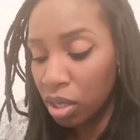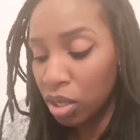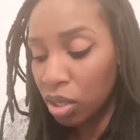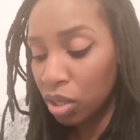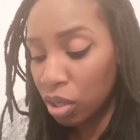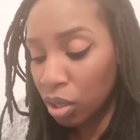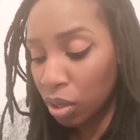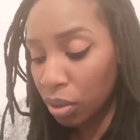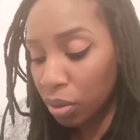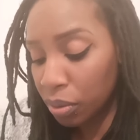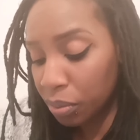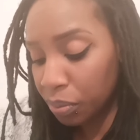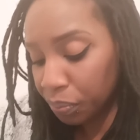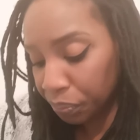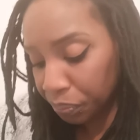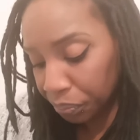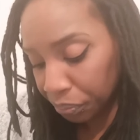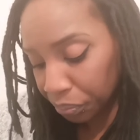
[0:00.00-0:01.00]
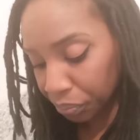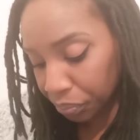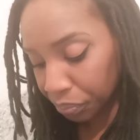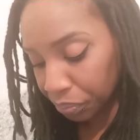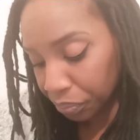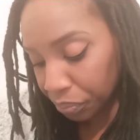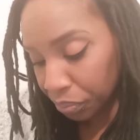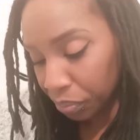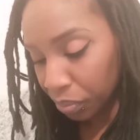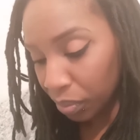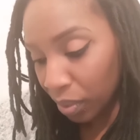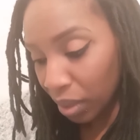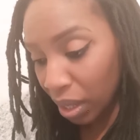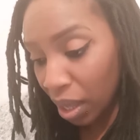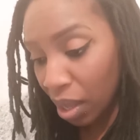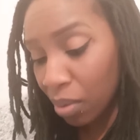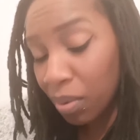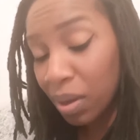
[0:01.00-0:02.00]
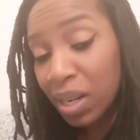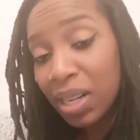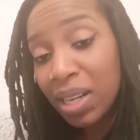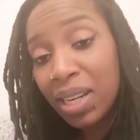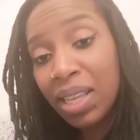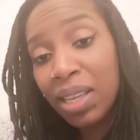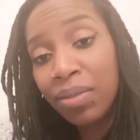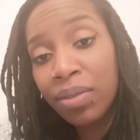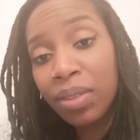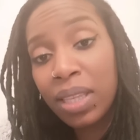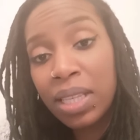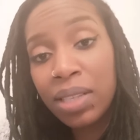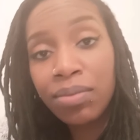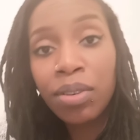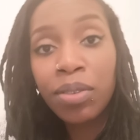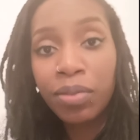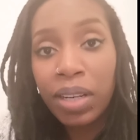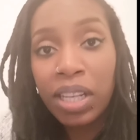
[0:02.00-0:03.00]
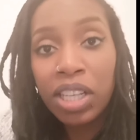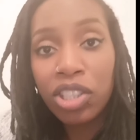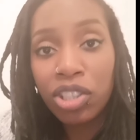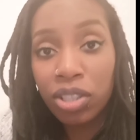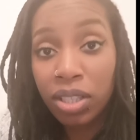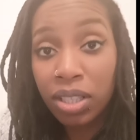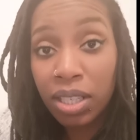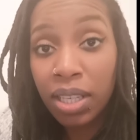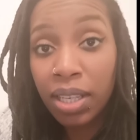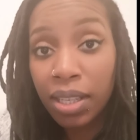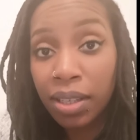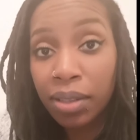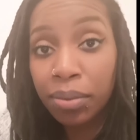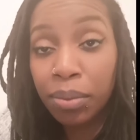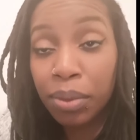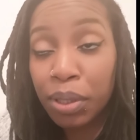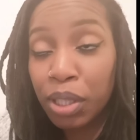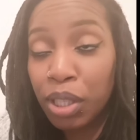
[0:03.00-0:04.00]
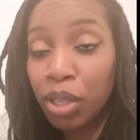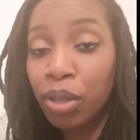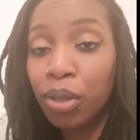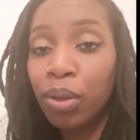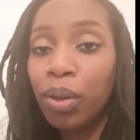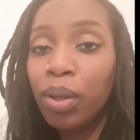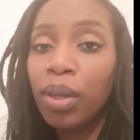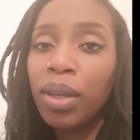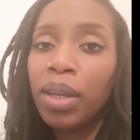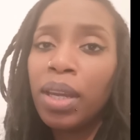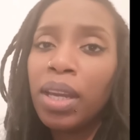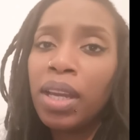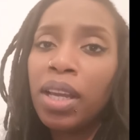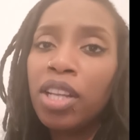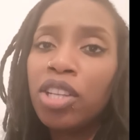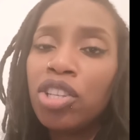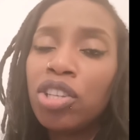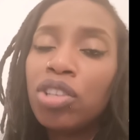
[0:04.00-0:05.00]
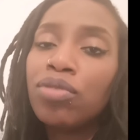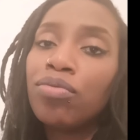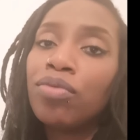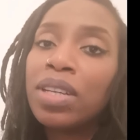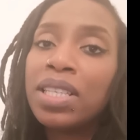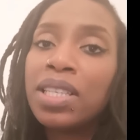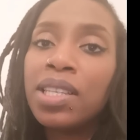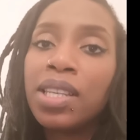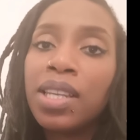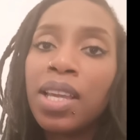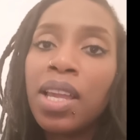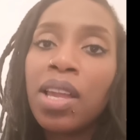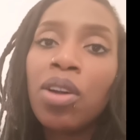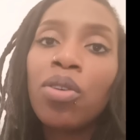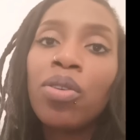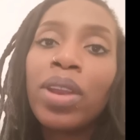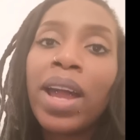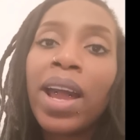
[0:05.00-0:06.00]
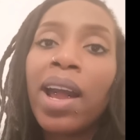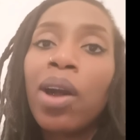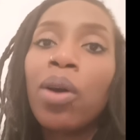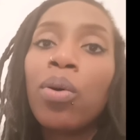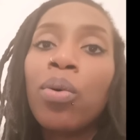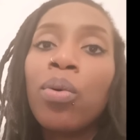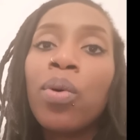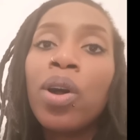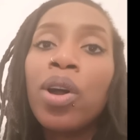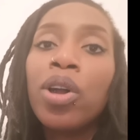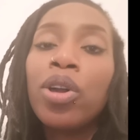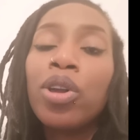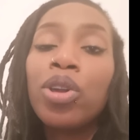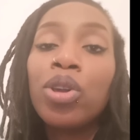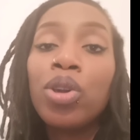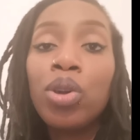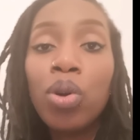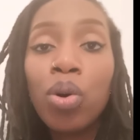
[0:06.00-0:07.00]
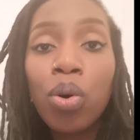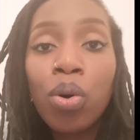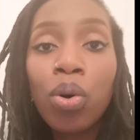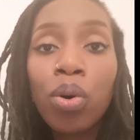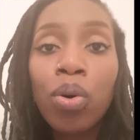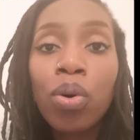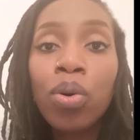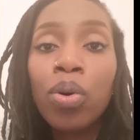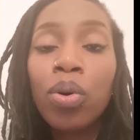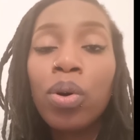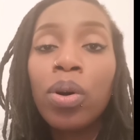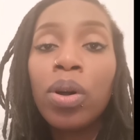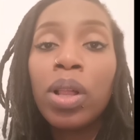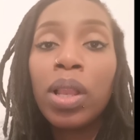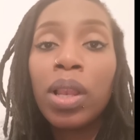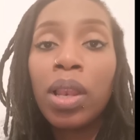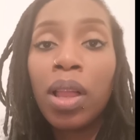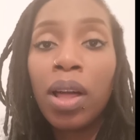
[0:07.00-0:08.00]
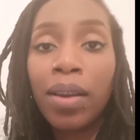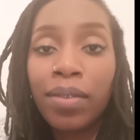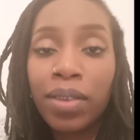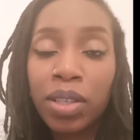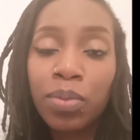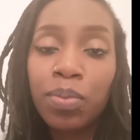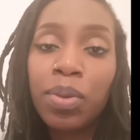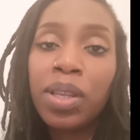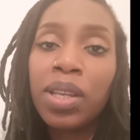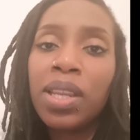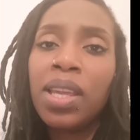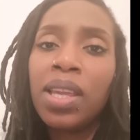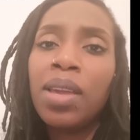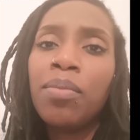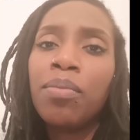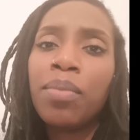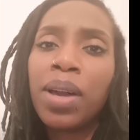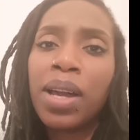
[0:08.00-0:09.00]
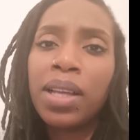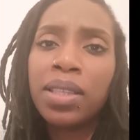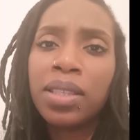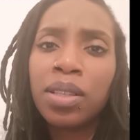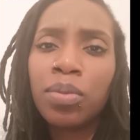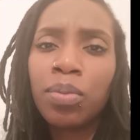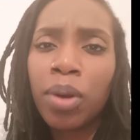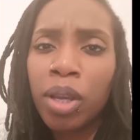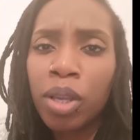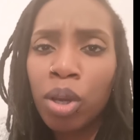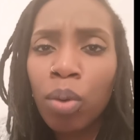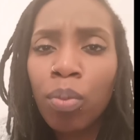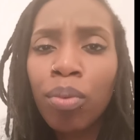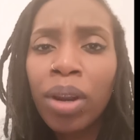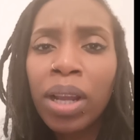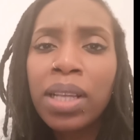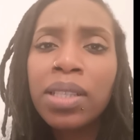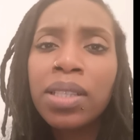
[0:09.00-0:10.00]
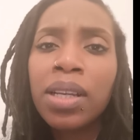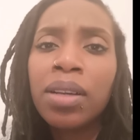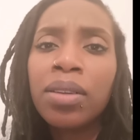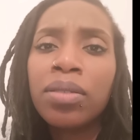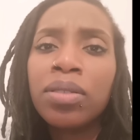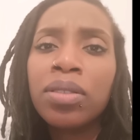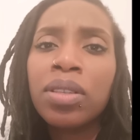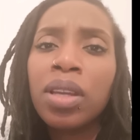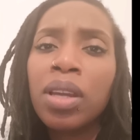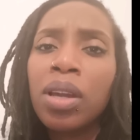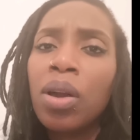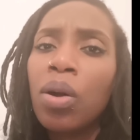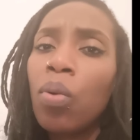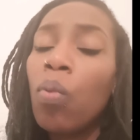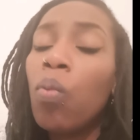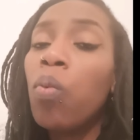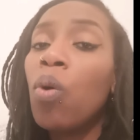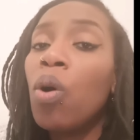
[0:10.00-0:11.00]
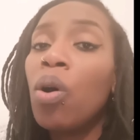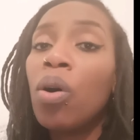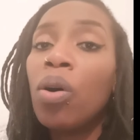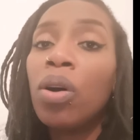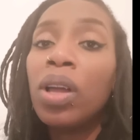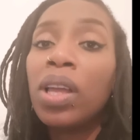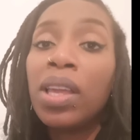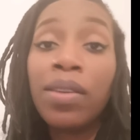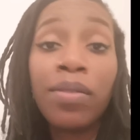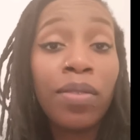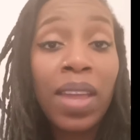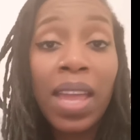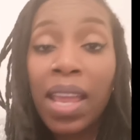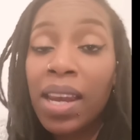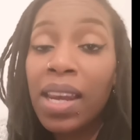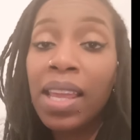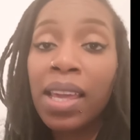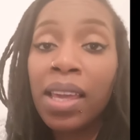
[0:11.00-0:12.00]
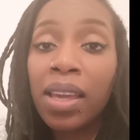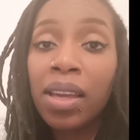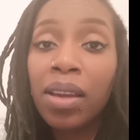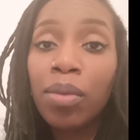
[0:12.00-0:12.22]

So I'm going to leave these reflections here with you and just resonate on how your life has been impacted by your breakdowns. What, if any,